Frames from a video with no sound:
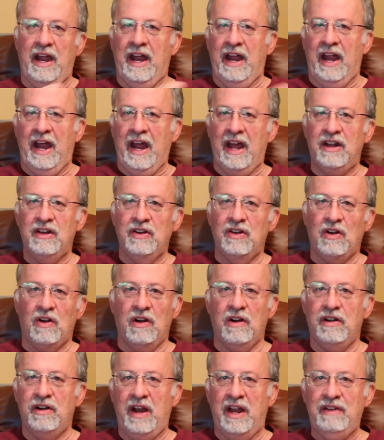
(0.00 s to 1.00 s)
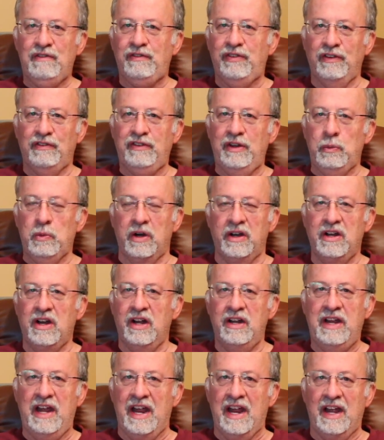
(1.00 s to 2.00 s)
had an R851
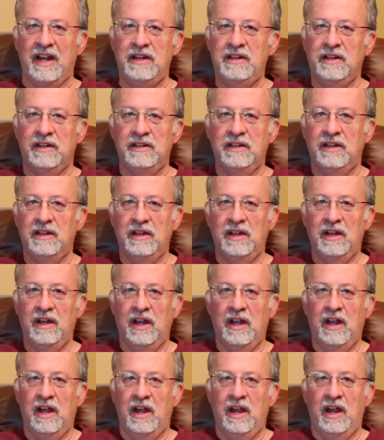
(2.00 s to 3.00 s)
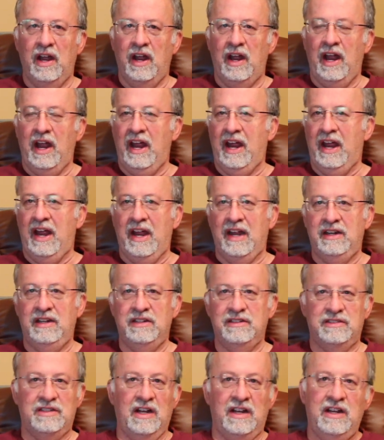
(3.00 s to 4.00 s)
on hand, and
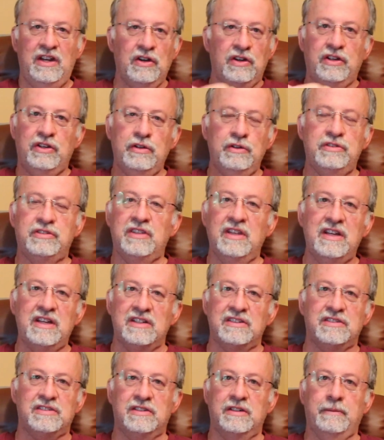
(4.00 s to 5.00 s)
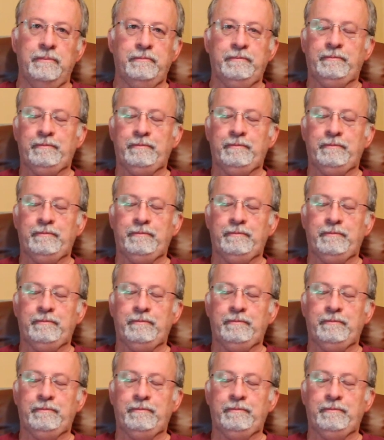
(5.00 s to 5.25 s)
he said, "Here, use this."